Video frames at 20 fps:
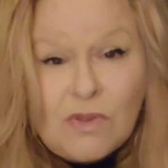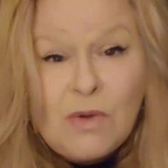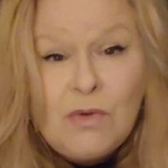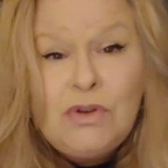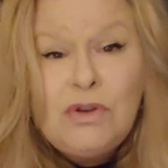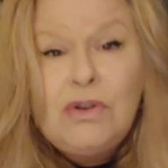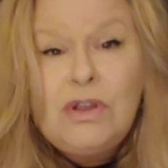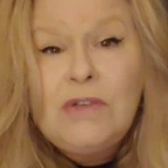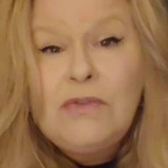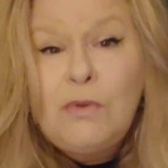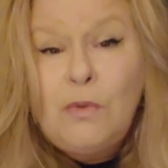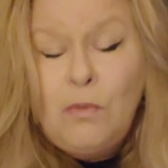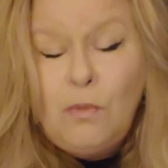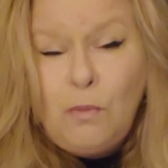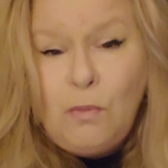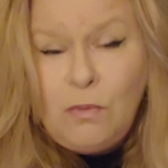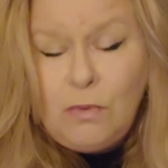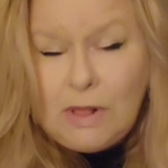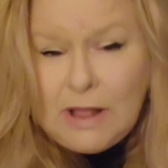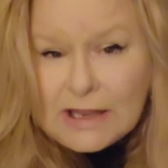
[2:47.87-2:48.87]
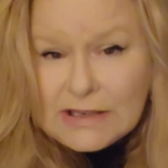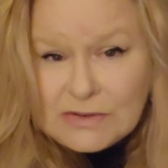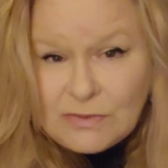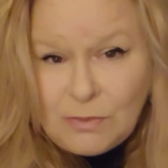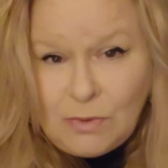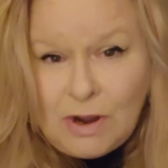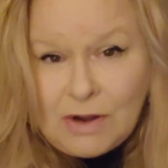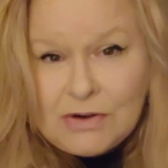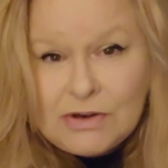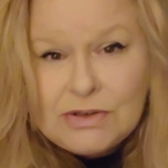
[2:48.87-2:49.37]
when you give a glass
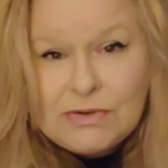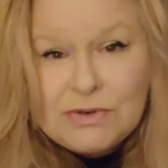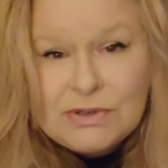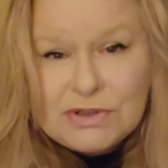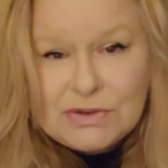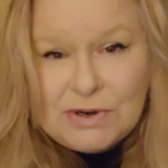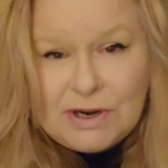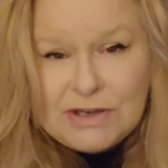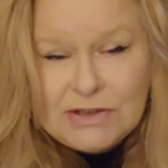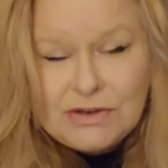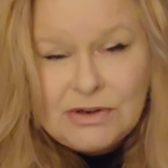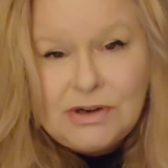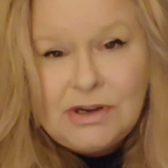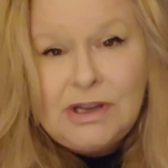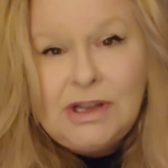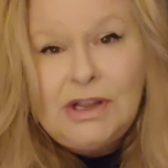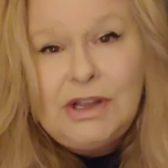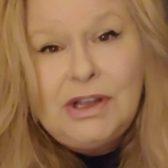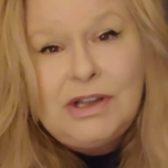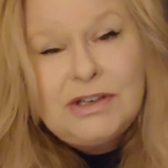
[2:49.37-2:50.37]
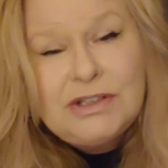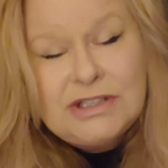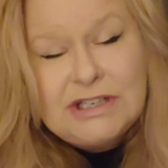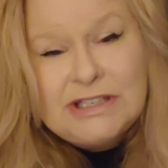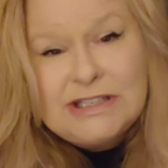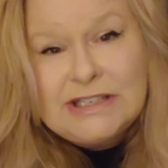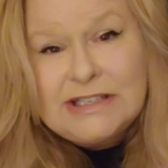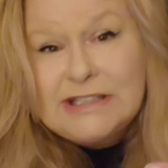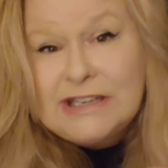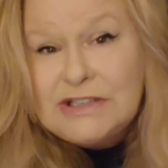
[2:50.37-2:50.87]
of water to a stranger,
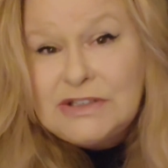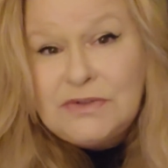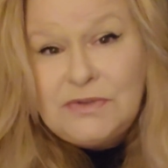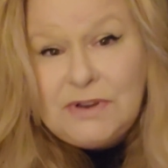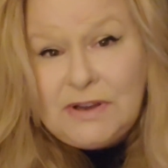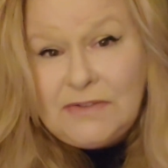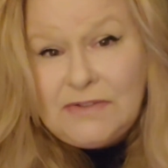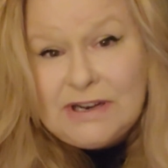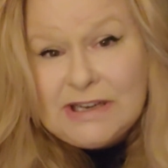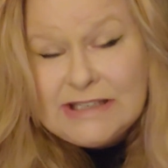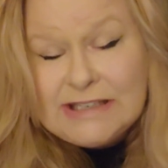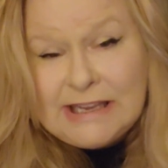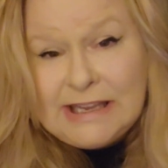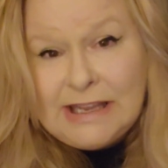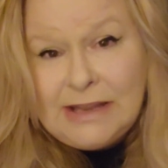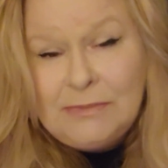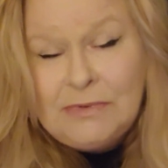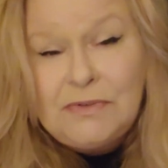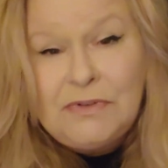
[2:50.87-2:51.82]
Jesus says you've given it to him.